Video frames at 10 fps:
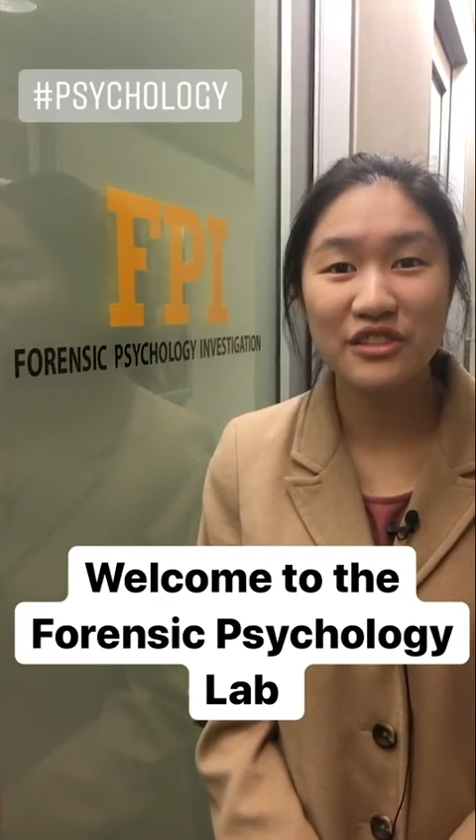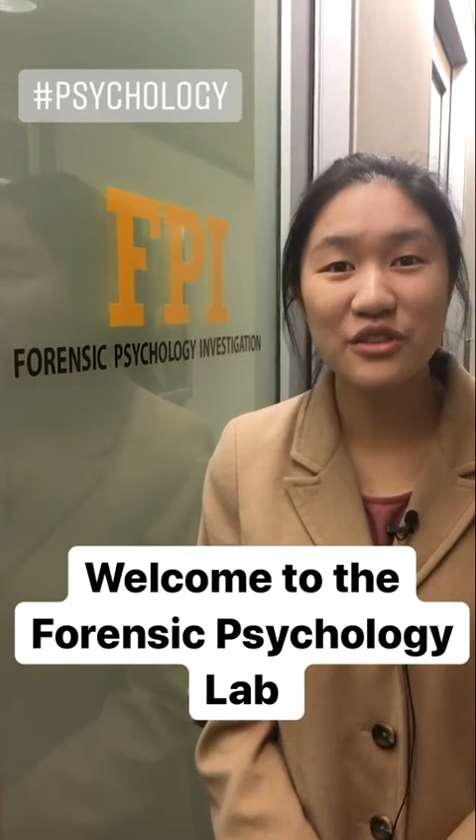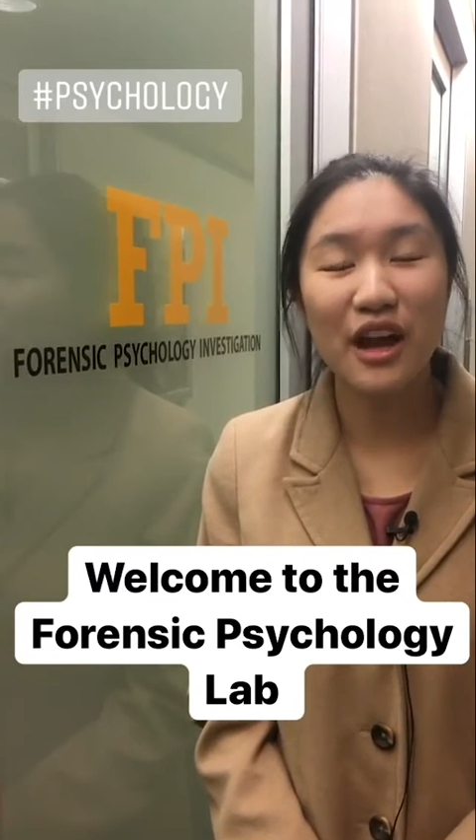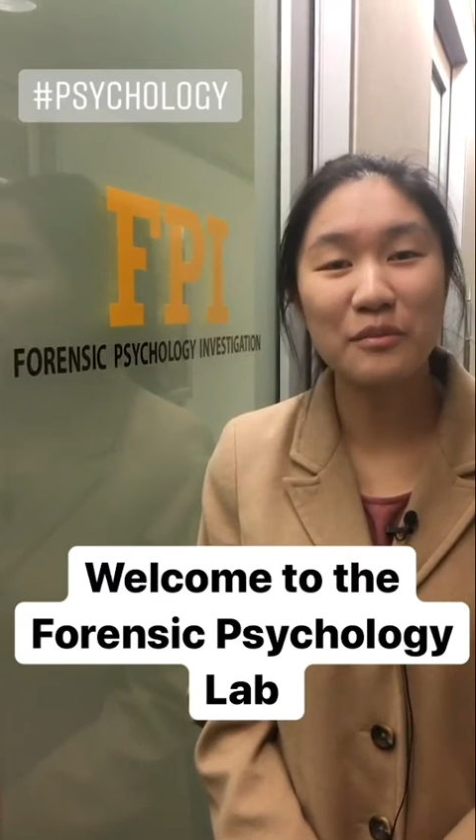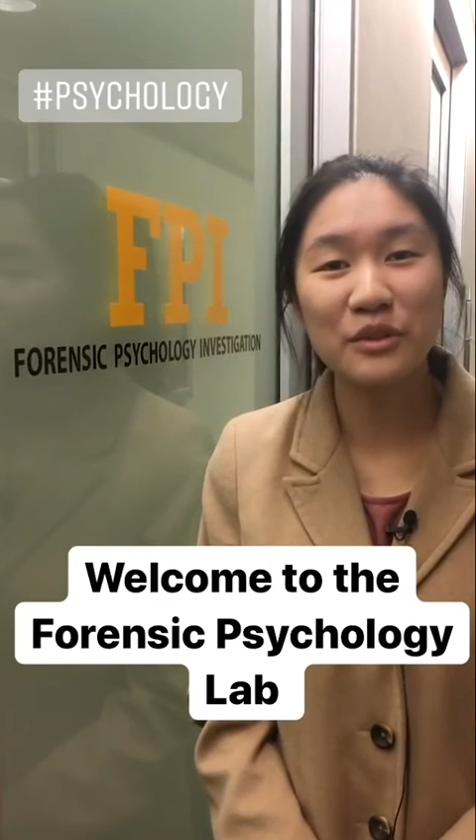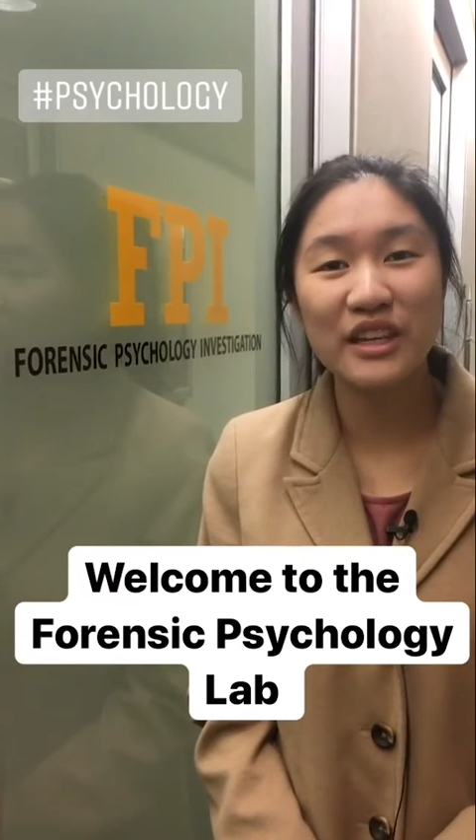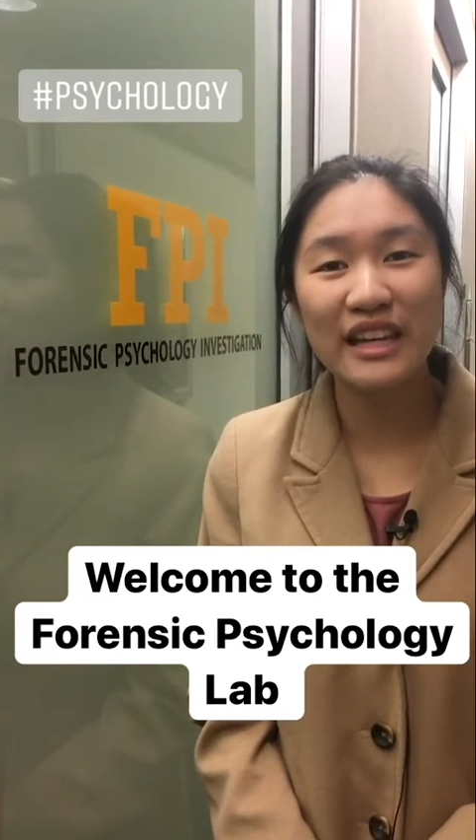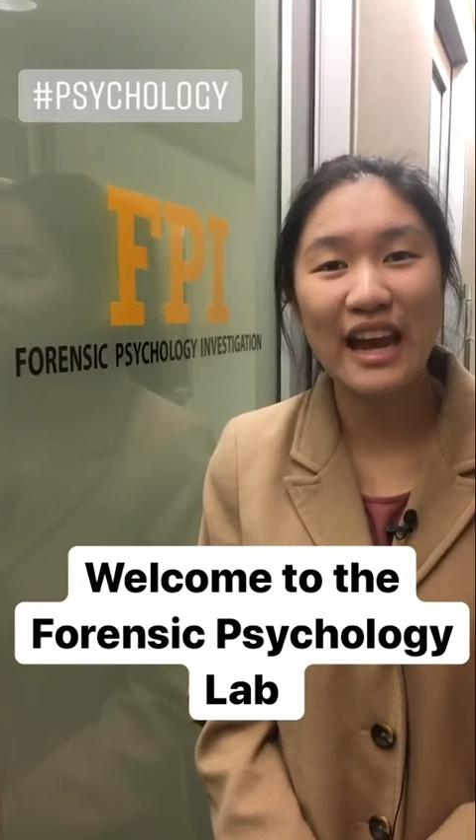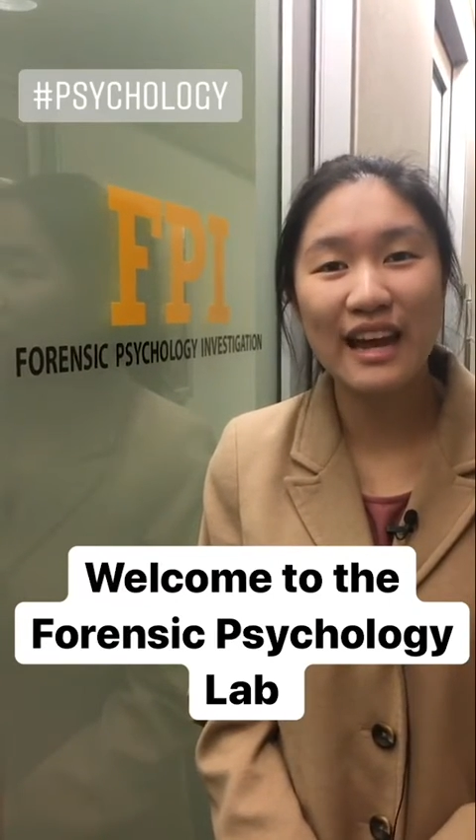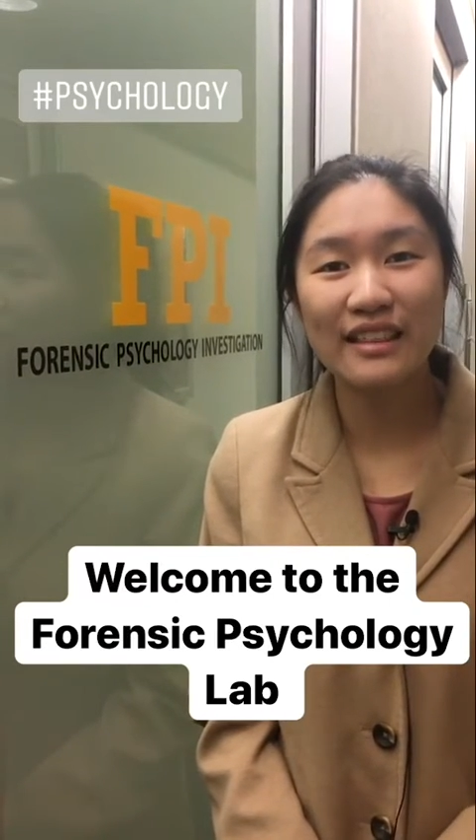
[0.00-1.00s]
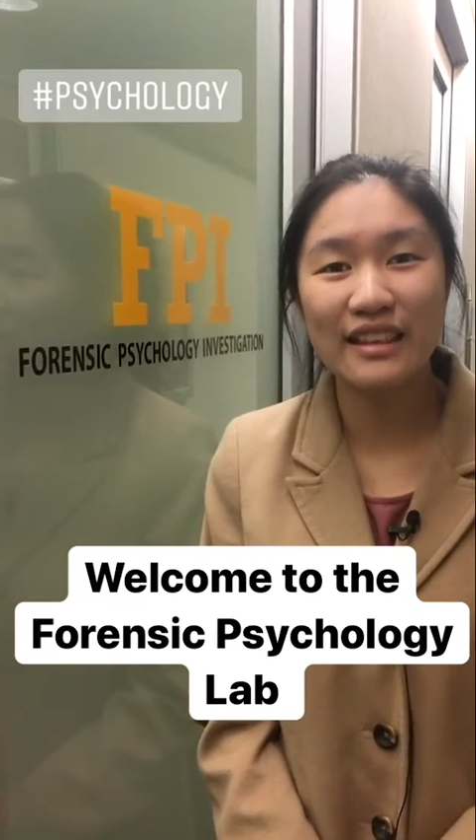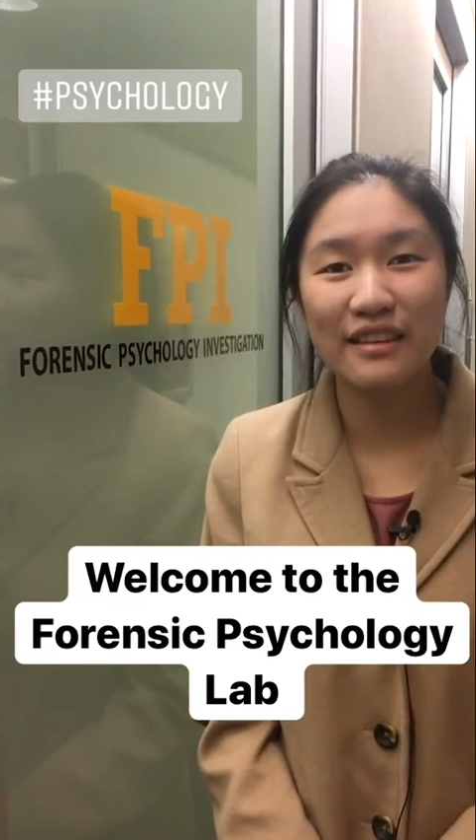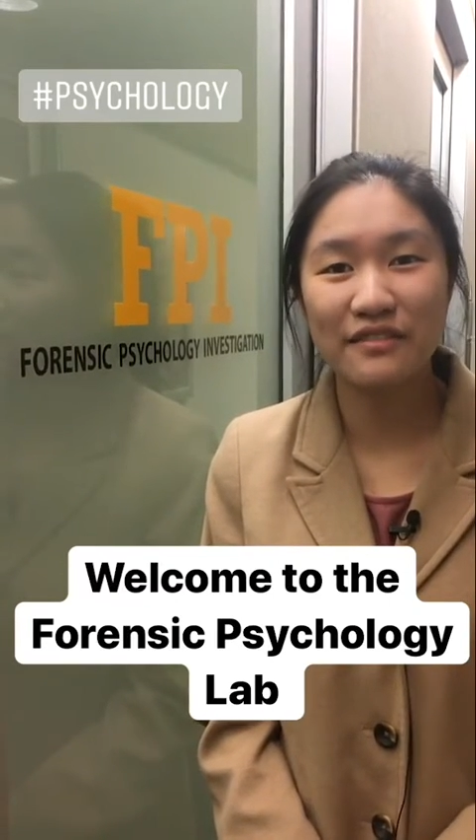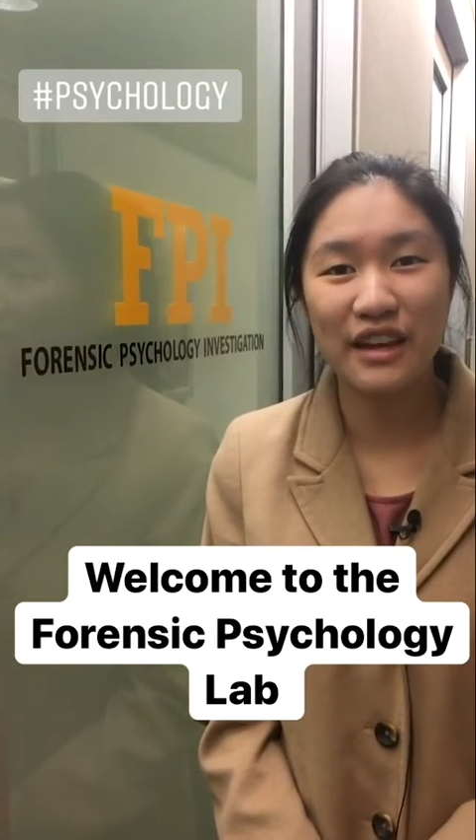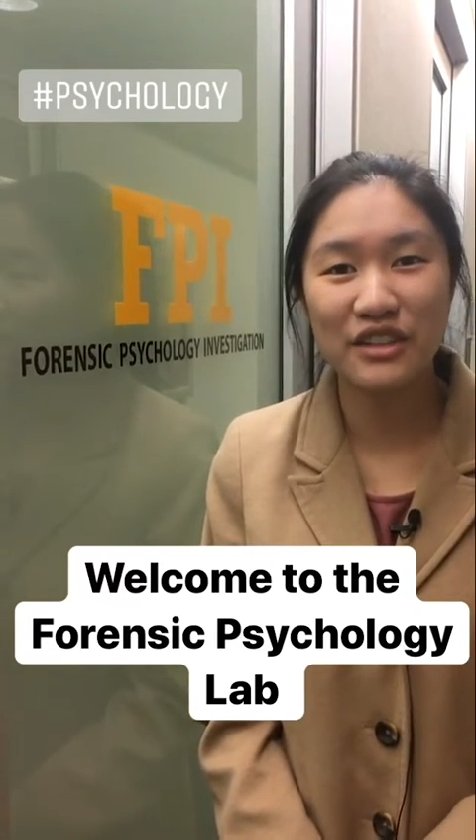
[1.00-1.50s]
So I'm looking at the
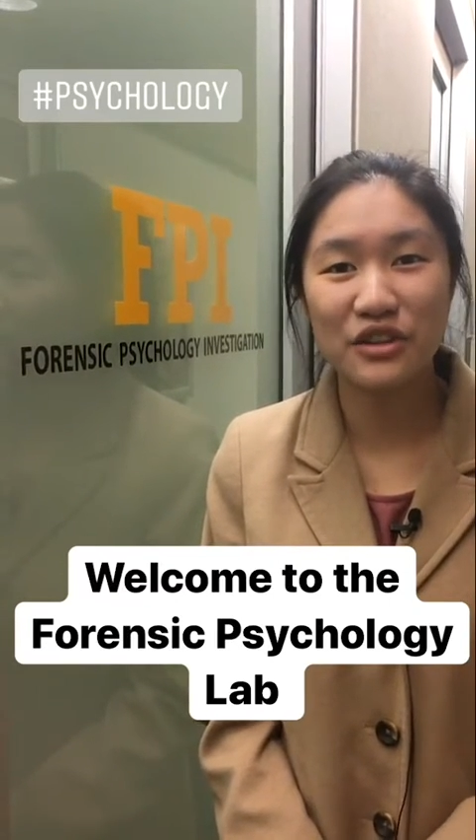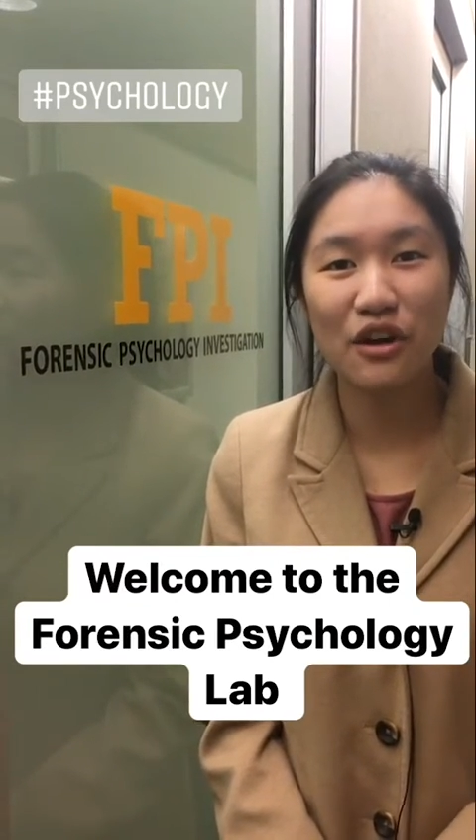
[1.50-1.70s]
effect